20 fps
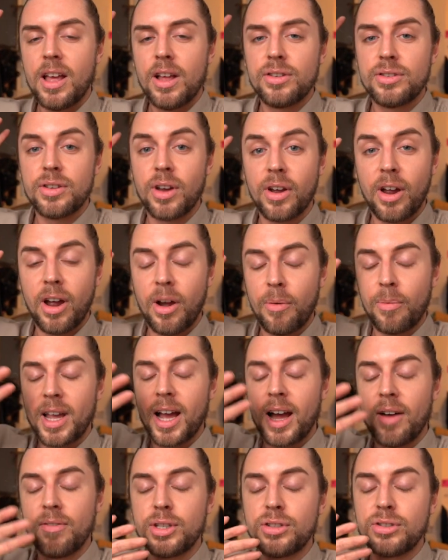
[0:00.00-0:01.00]
So we
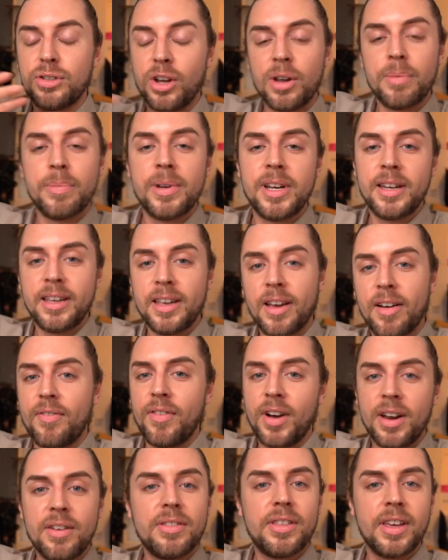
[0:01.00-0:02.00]
have so many
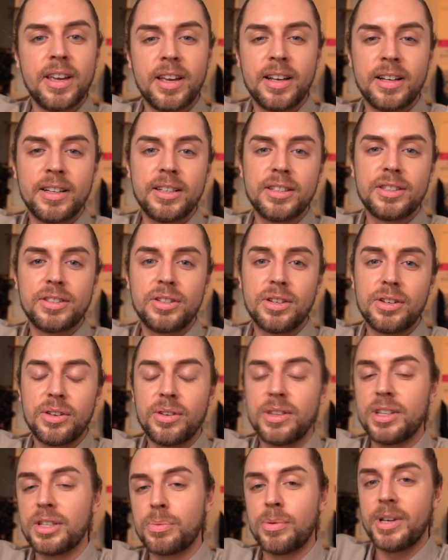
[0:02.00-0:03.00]
fun things to
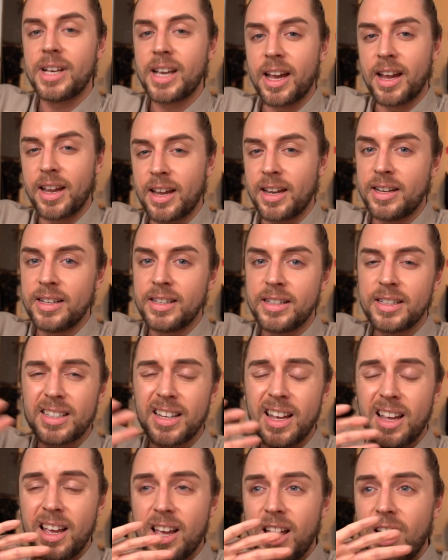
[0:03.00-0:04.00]
do this weekend.
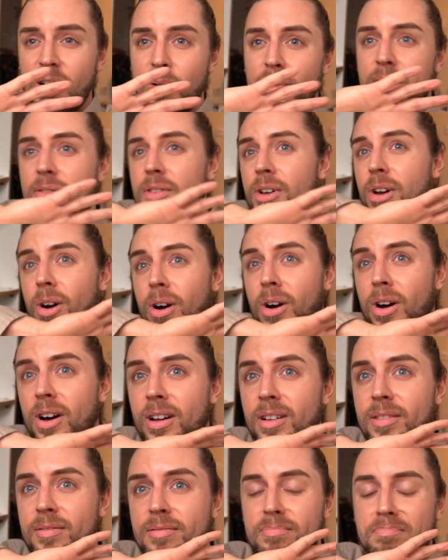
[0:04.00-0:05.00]
We've got
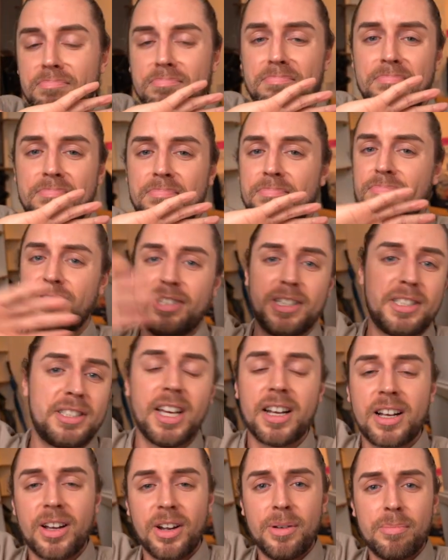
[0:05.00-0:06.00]

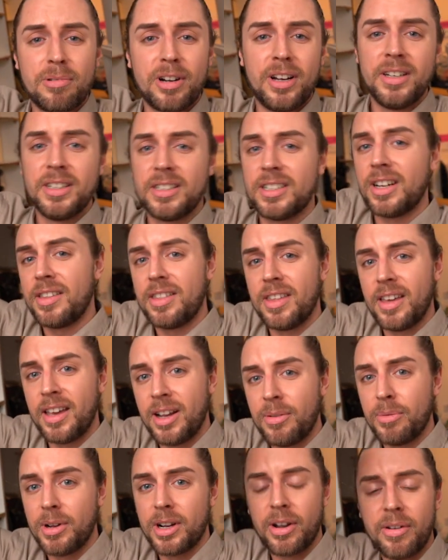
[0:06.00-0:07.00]
Prosecco brunch, I
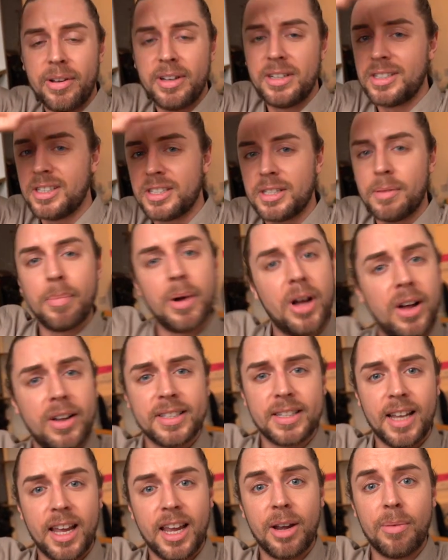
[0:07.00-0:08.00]
think. We're going to some
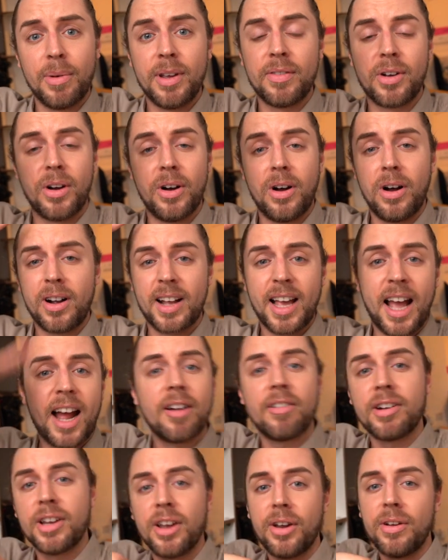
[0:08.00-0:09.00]
bars later. We've got
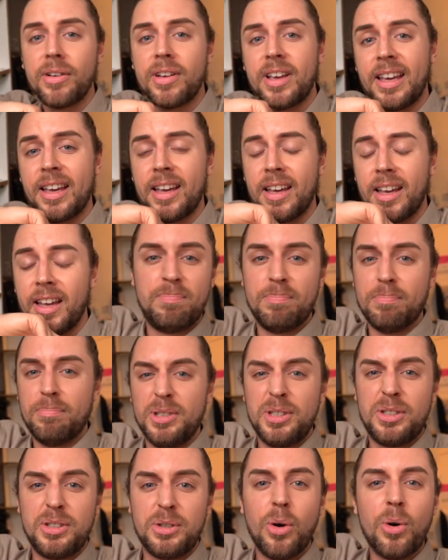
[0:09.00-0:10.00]
karaoke,
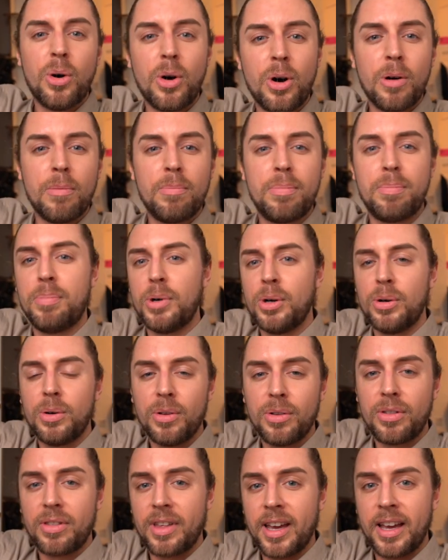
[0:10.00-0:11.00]
Zorb
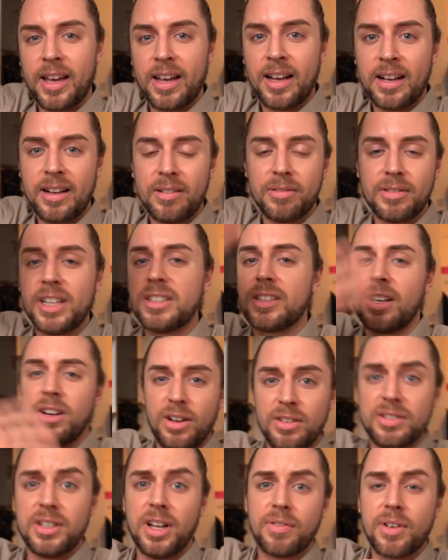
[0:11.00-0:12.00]
ball thing. There's a
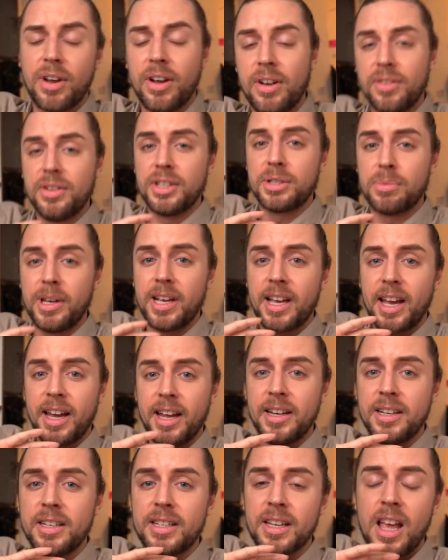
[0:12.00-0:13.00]
lot of stuff going on this
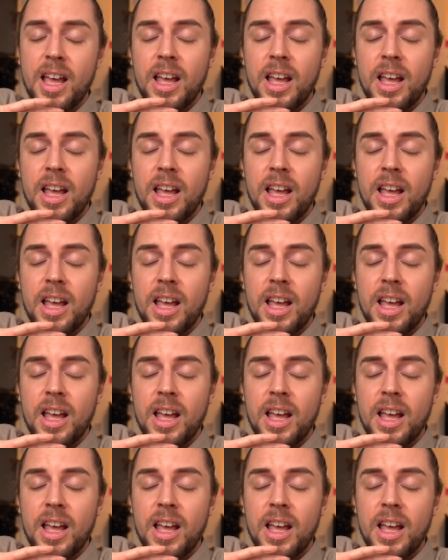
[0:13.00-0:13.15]
weekend.